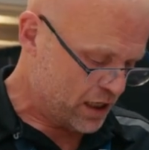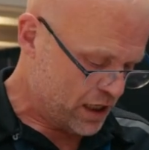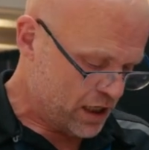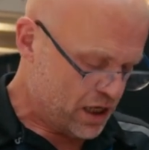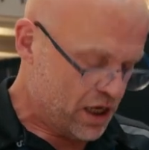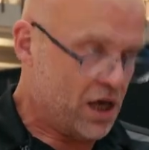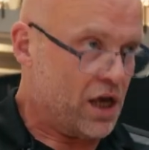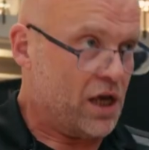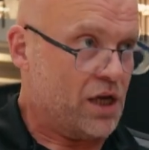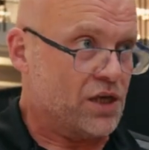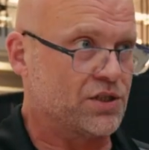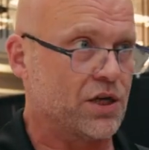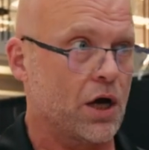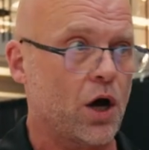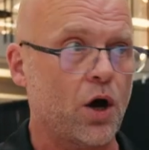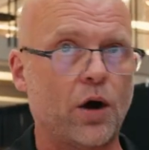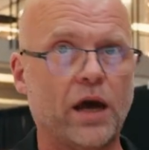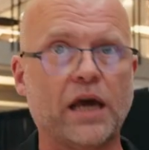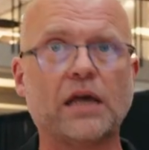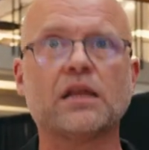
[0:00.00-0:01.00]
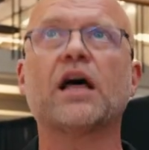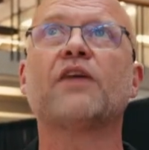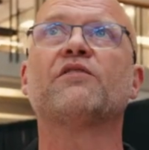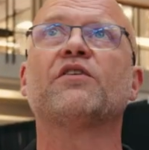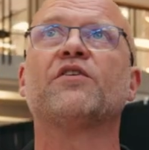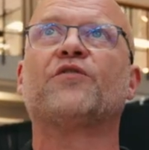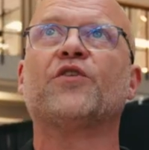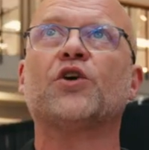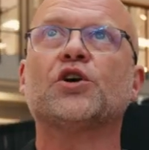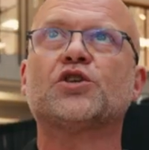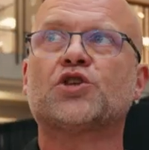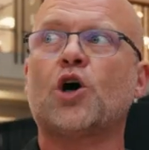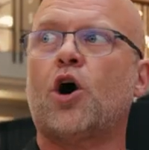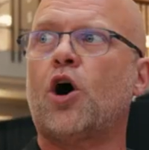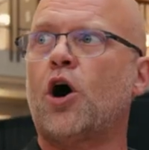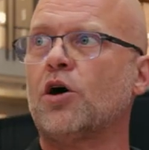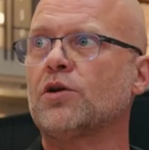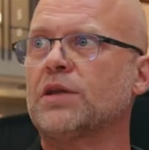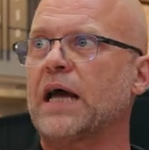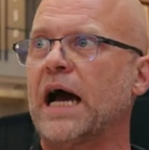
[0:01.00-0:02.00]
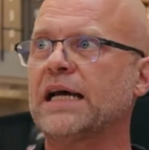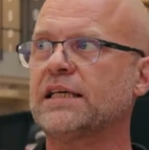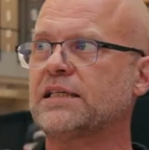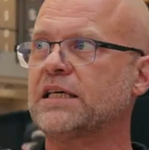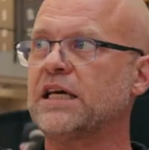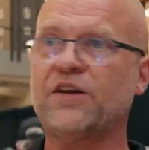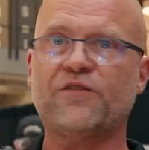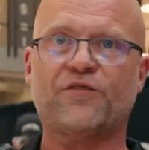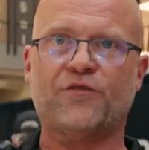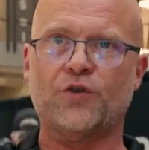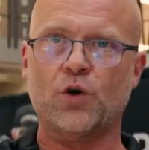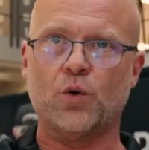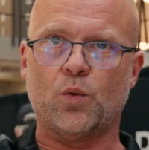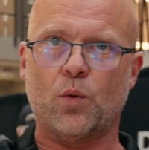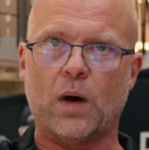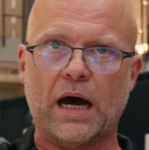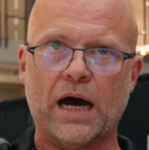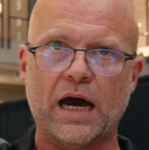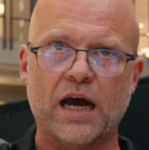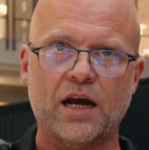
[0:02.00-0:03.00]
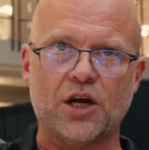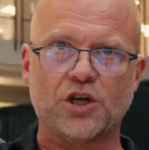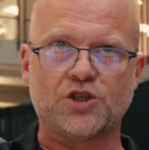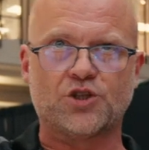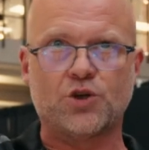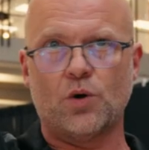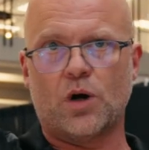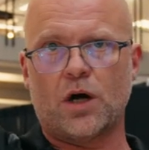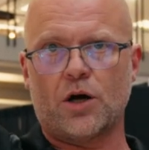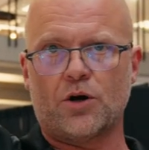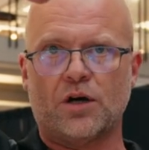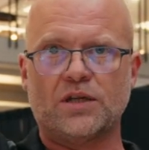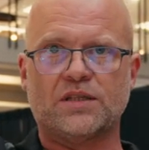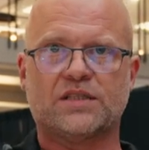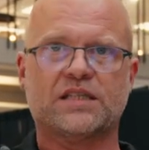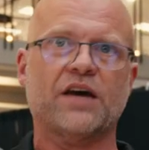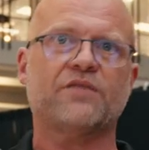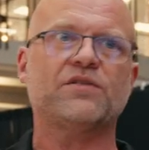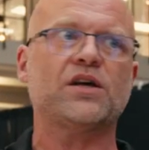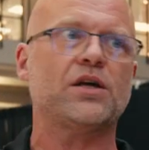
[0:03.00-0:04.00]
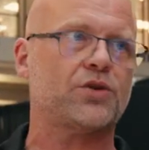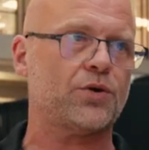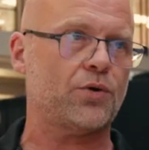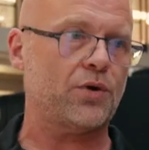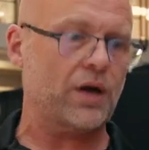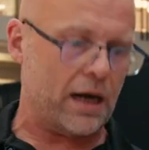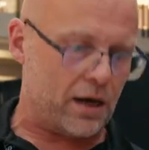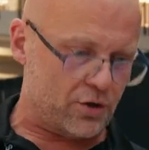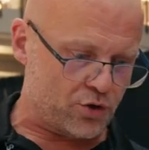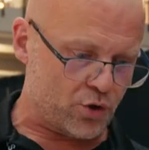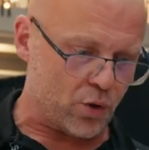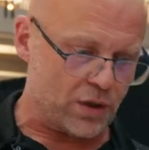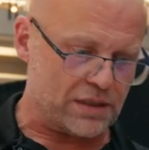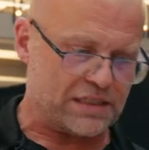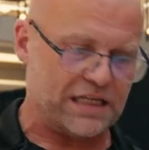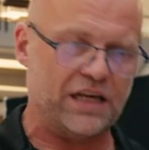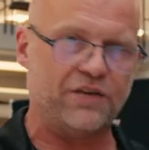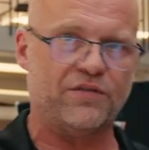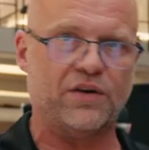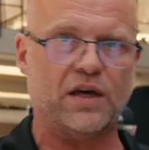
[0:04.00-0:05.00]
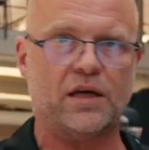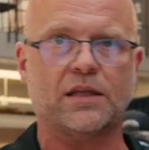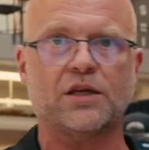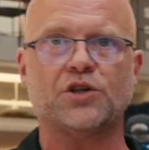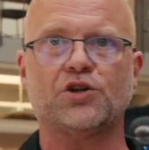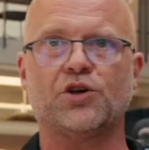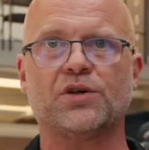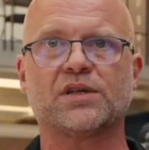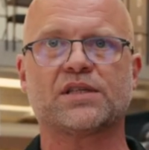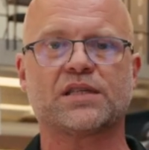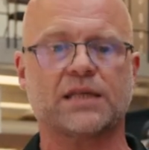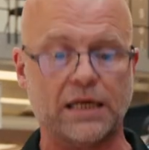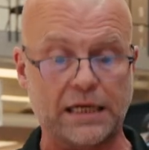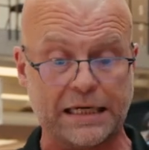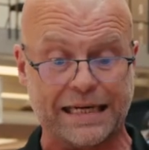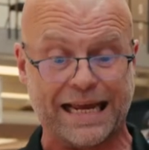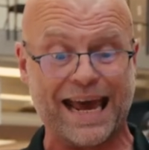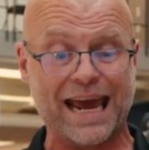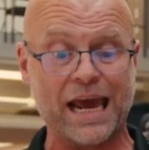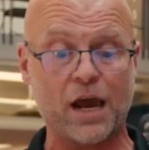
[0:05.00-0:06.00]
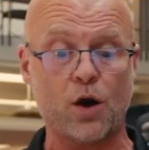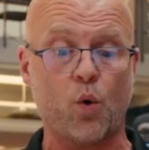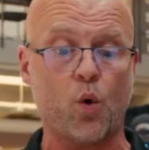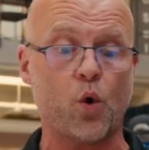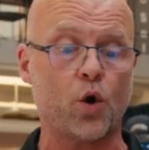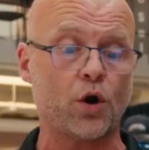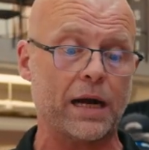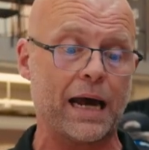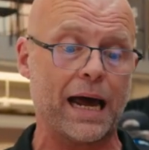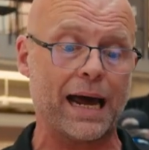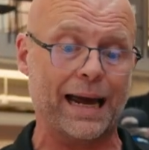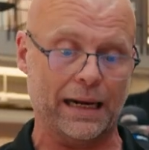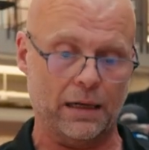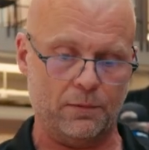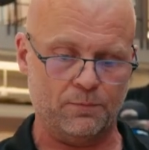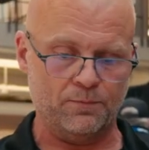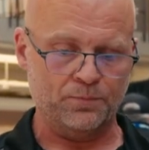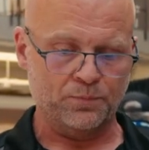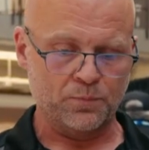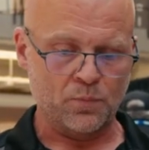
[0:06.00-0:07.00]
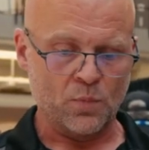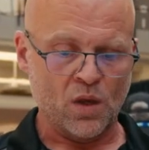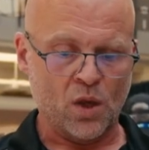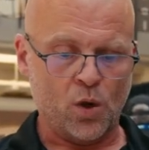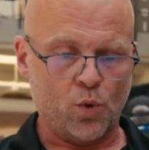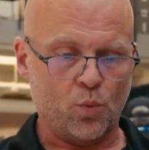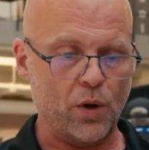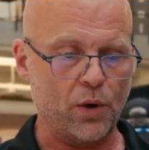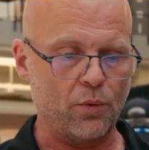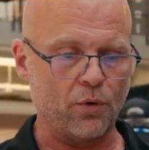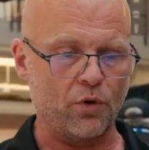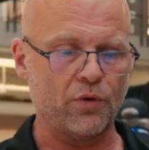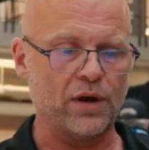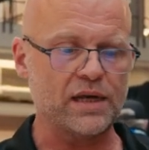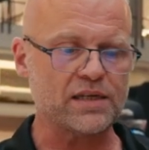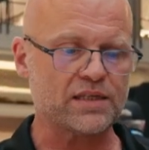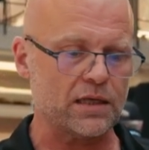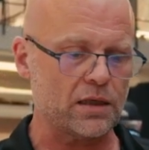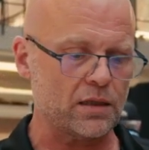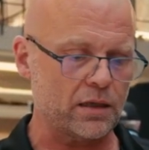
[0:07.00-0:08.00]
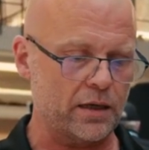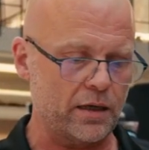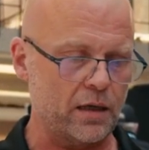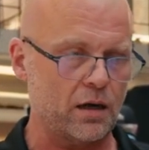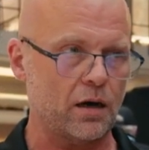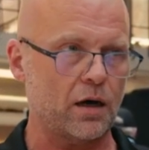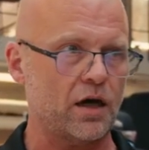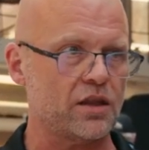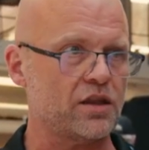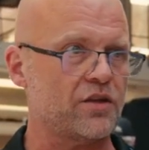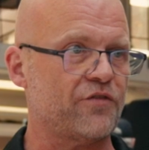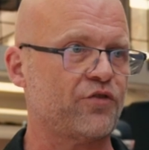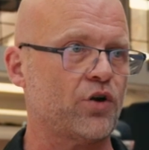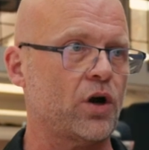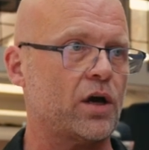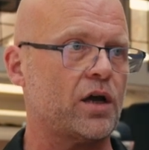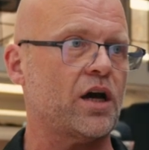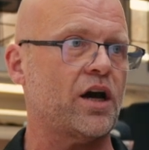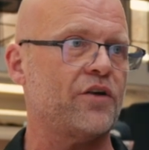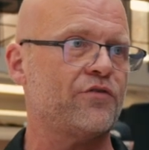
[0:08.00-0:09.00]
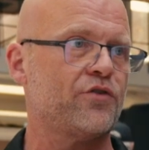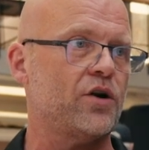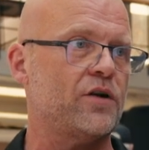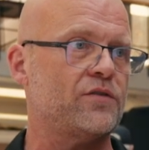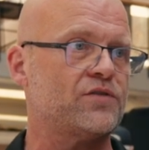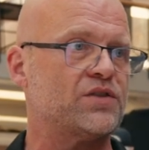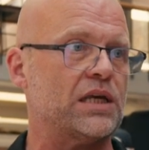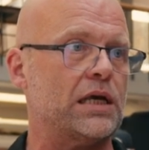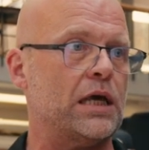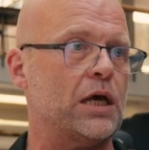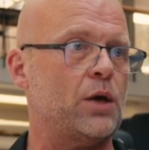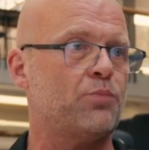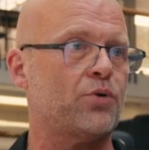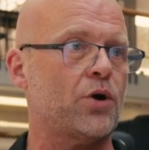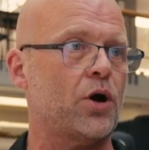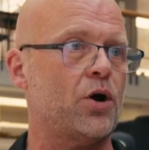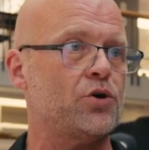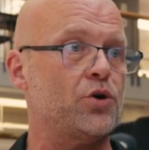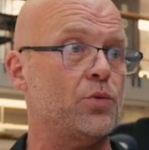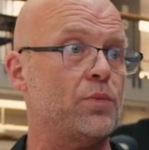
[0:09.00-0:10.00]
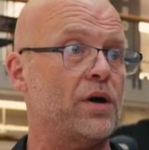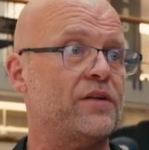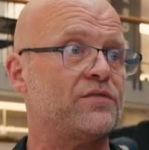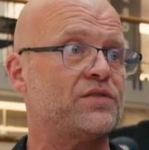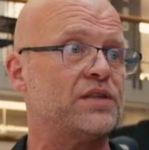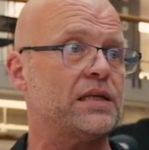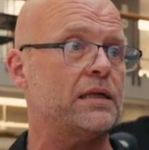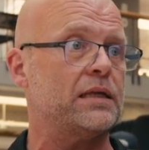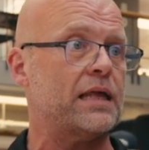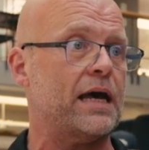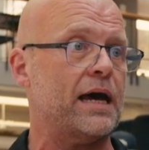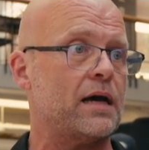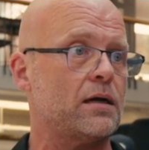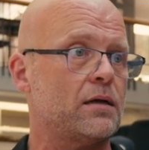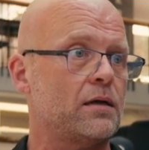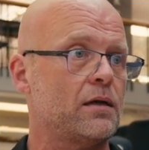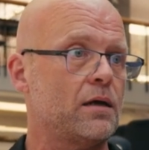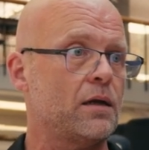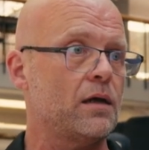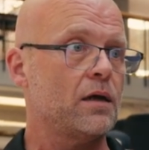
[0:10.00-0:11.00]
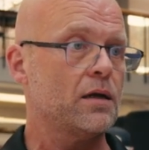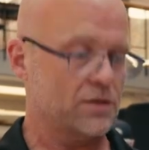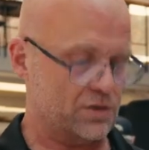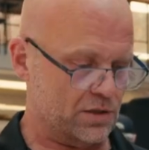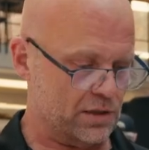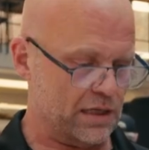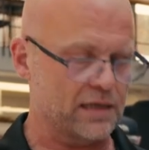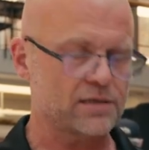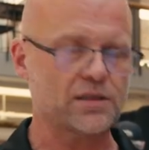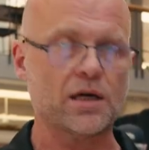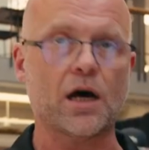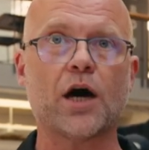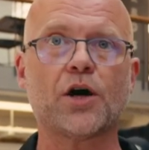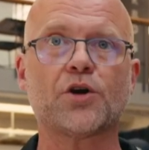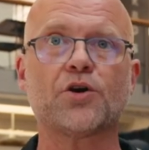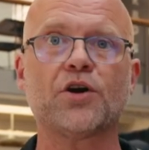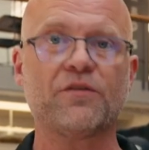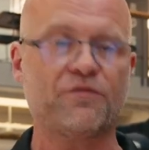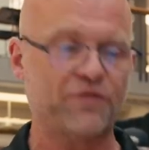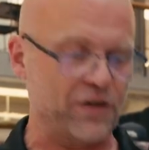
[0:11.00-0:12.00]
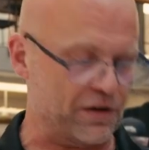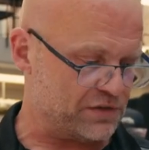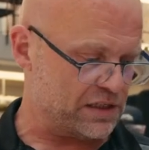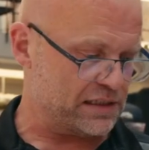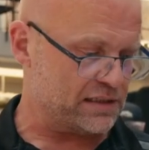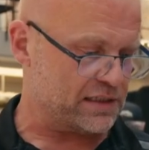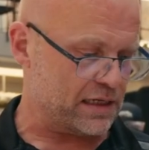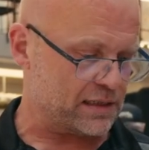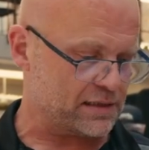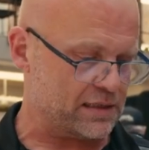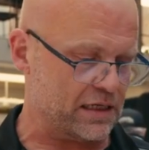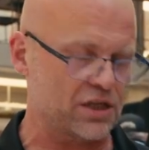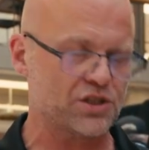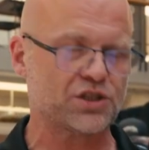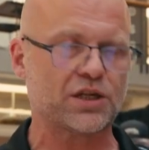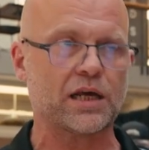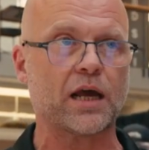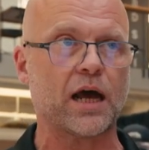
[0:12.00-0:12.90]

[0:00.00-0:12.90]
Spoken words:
Yeah. So 11 foot tall, 19 foot wide, a 273 outdoor TV that you can see day or night. We were recently on the front cover of CE Pro. You may have seen that. Yep. So that's 156 inch.